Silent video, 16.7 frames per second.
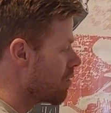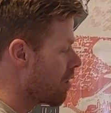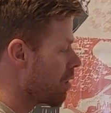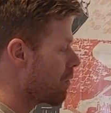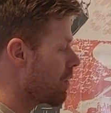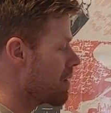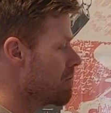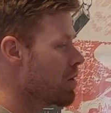
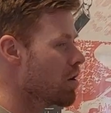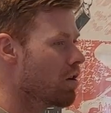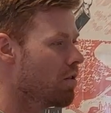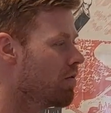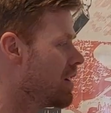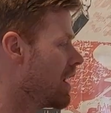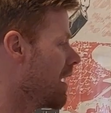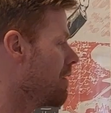or
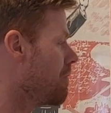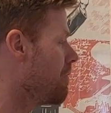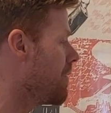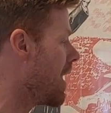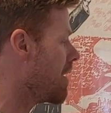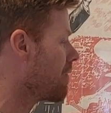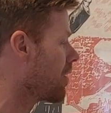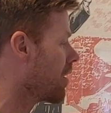removed in
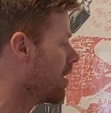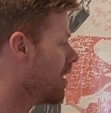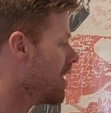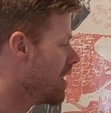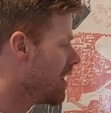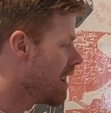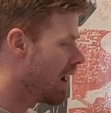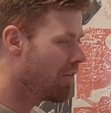favor
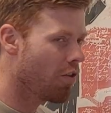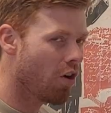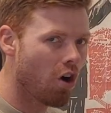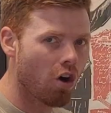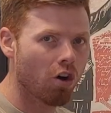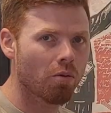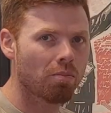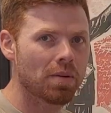of
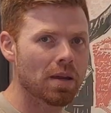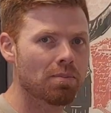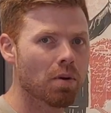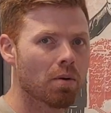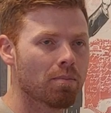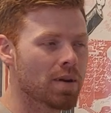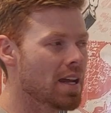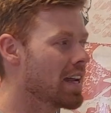all
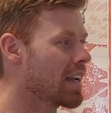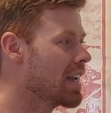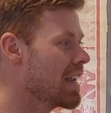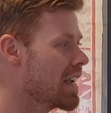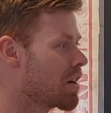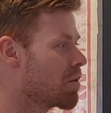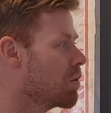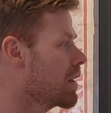people being
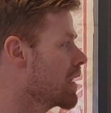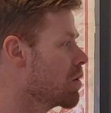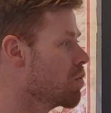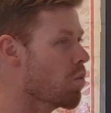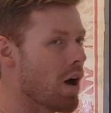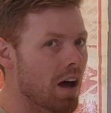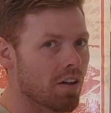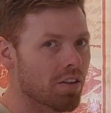
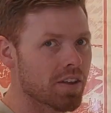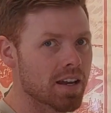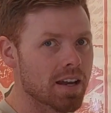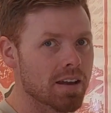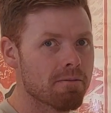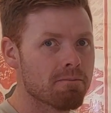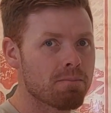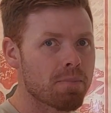equally
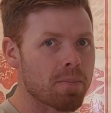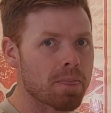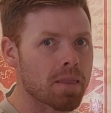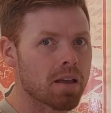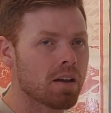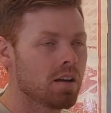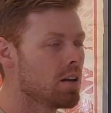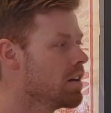wealthy.
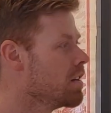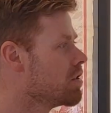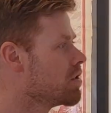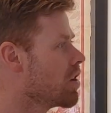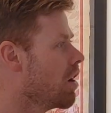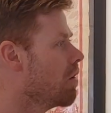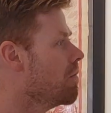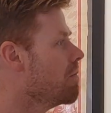
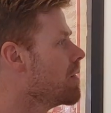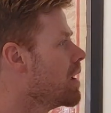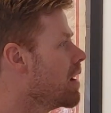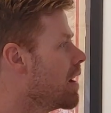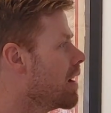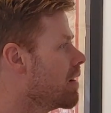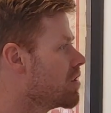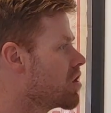So,
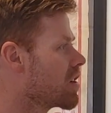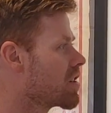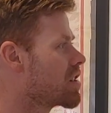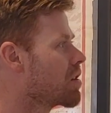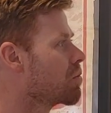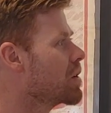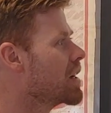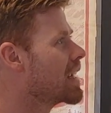
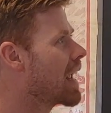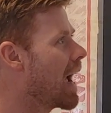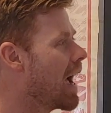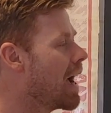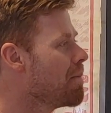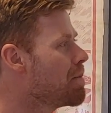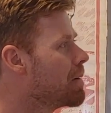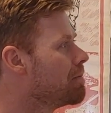just to
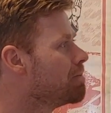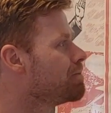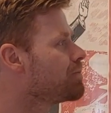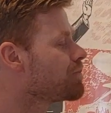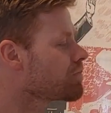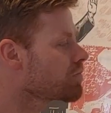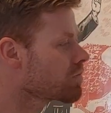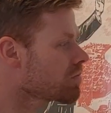recap,
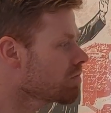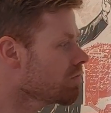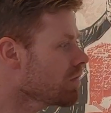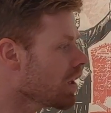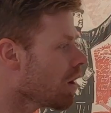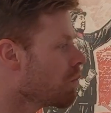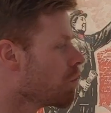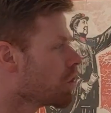
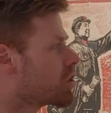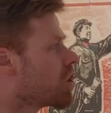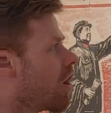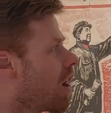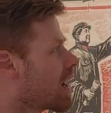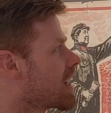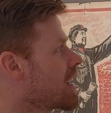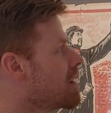we're
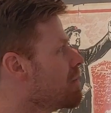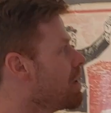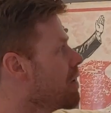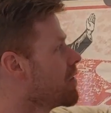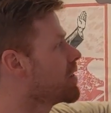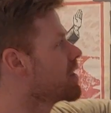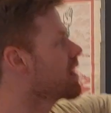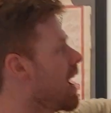talking
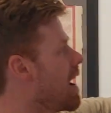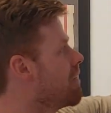about the